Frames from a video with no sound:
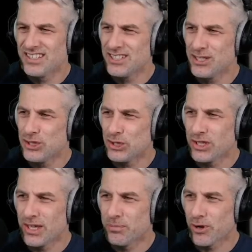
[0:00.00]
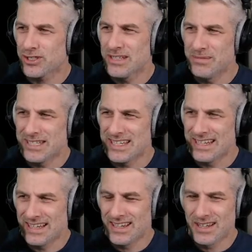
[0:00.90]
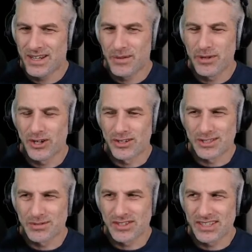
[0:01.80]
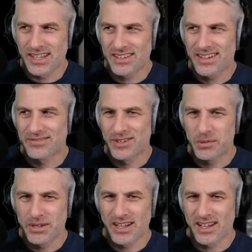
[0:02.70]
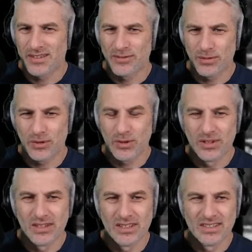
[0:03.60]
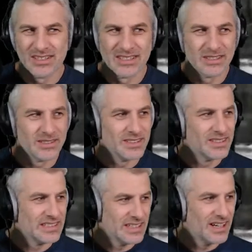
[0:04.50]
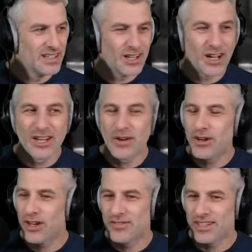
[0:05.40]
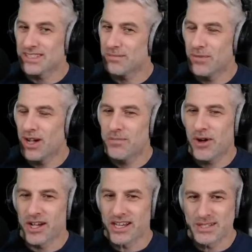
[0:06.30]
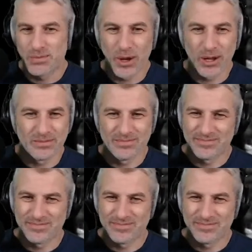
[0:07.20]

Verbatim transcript: I didn't enjoy their proximity. Uh, I'll be honest with you, that, that felt a bit uncomfortable. I know, I know a lot of it's in my mind, but